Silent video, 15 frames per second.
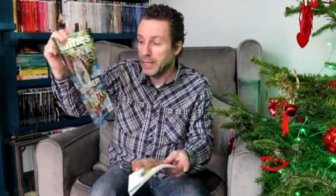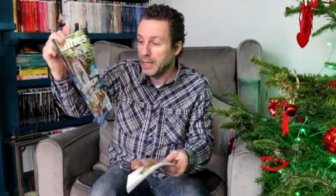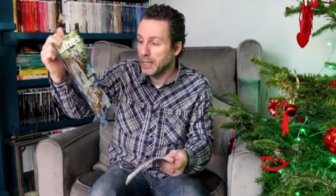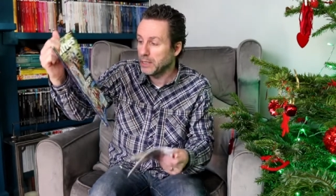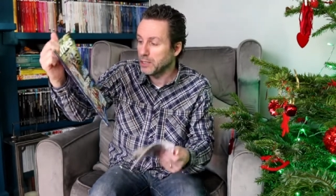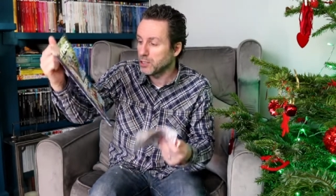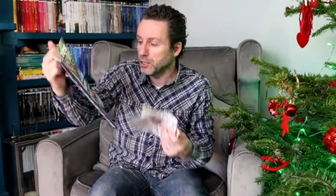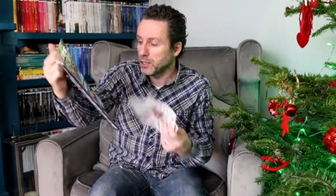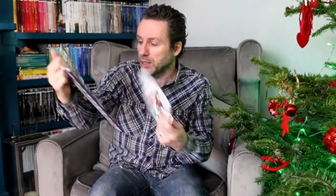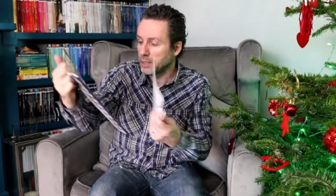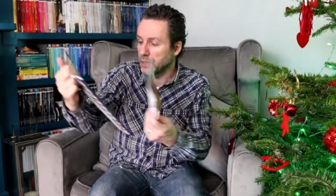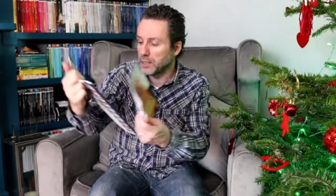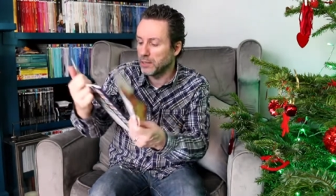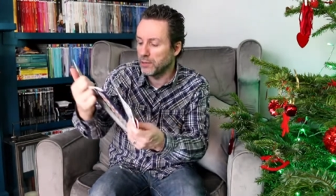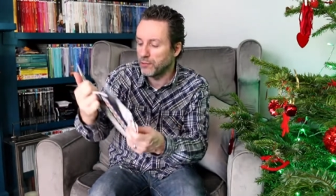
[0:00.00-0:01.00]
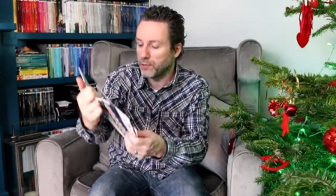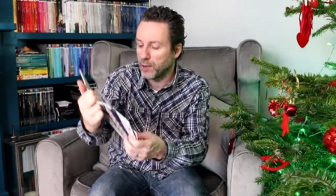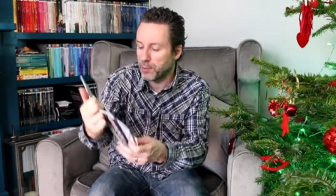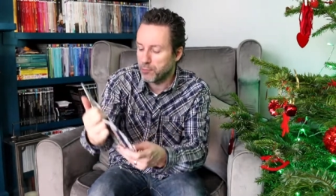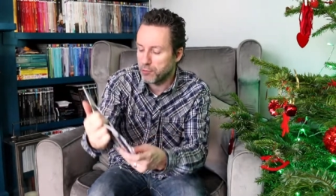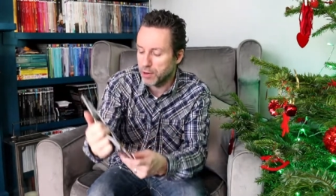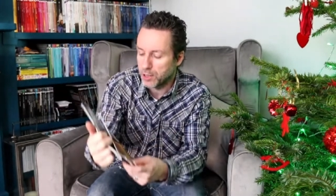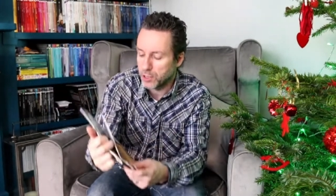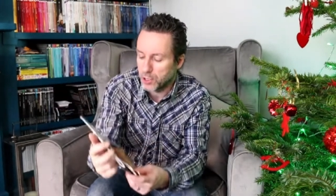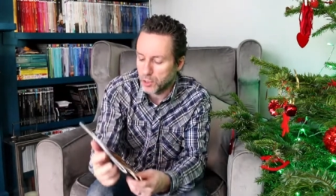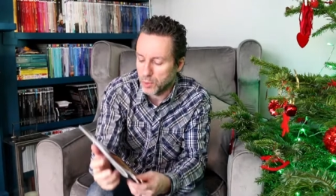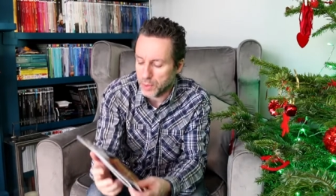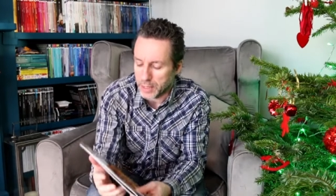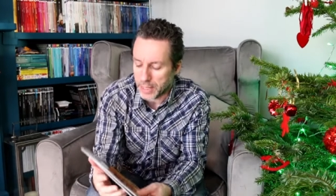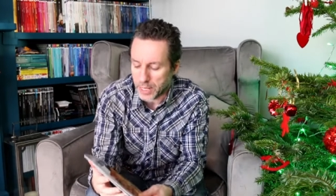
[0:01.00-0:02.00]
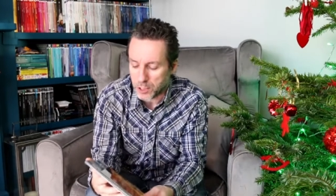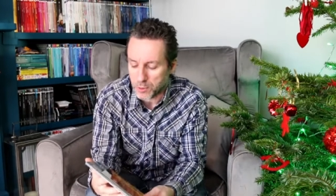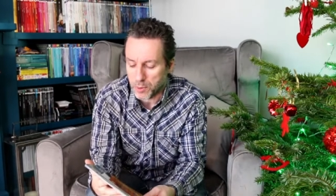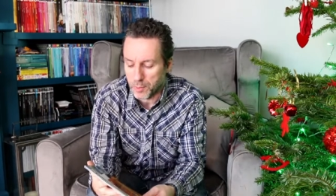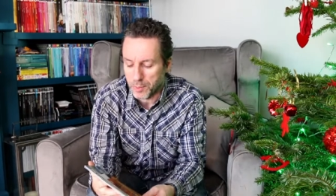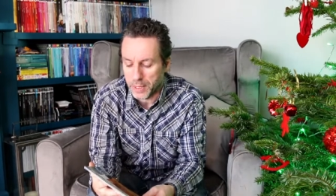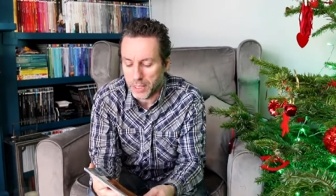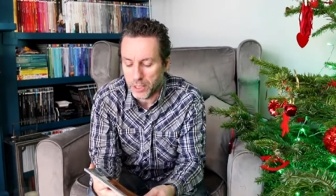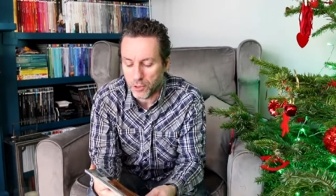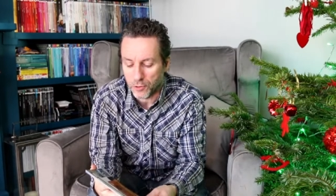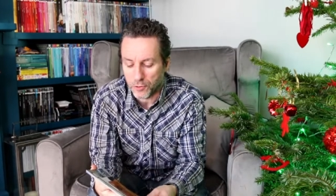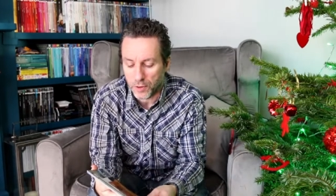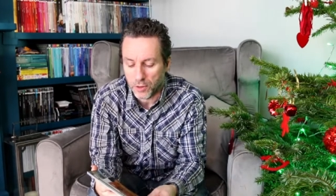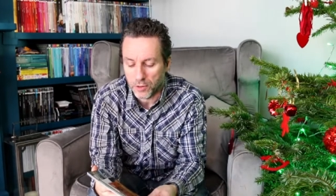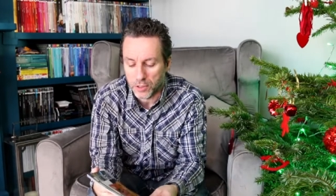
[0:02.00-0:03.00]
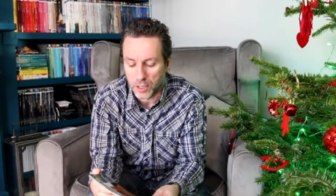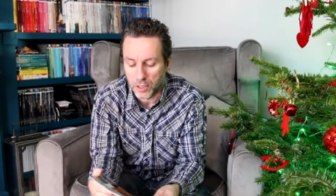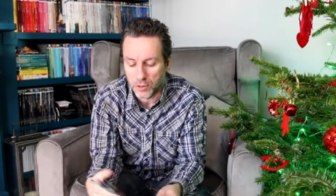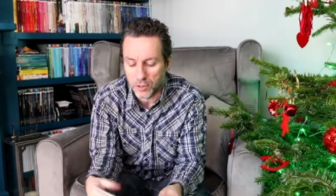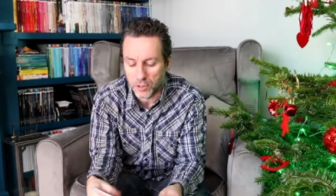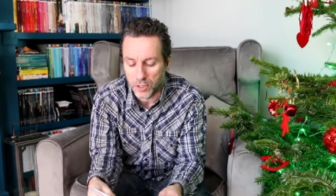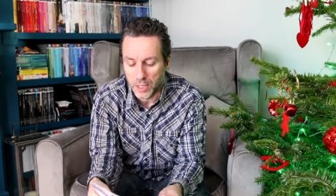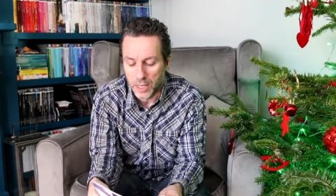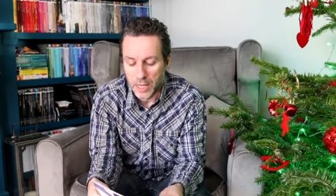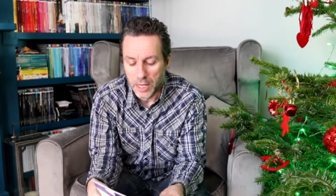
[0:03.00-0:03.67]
inside the February issue. And that's when we need your photos.